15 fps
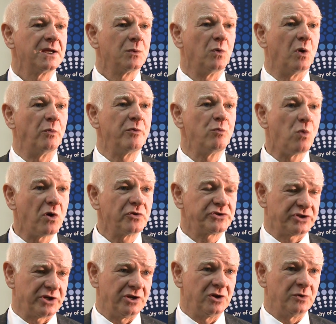What we want
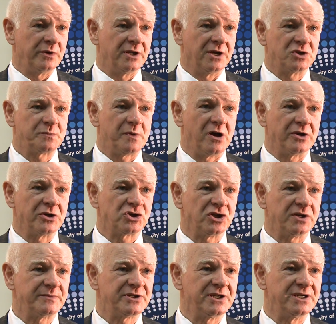to do in those
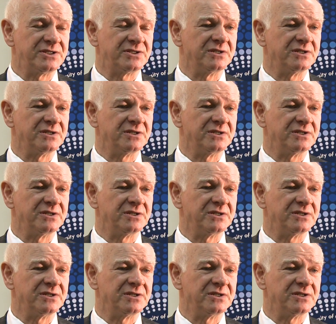partnerships is